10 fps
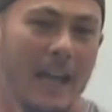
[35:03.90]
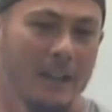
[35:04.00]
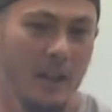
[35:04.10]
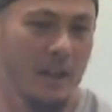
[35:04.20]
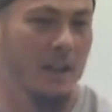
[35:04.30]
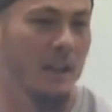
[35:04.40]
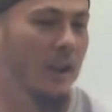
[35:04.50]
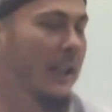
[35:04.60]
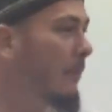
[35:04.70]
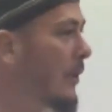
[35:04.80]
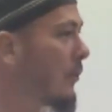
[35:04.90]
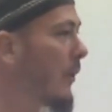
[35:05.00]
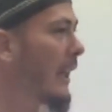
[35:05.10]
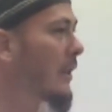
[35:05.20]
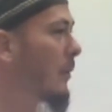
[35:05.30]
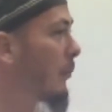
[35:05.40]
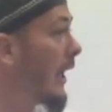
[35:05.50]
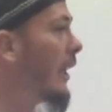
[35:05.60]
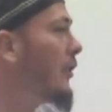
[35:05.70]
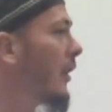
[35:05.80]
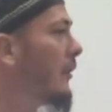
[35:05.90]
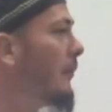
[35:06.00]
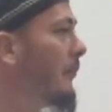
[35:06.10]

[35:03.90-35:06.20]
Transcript: And I lined up in the ranks and we prayed Isha.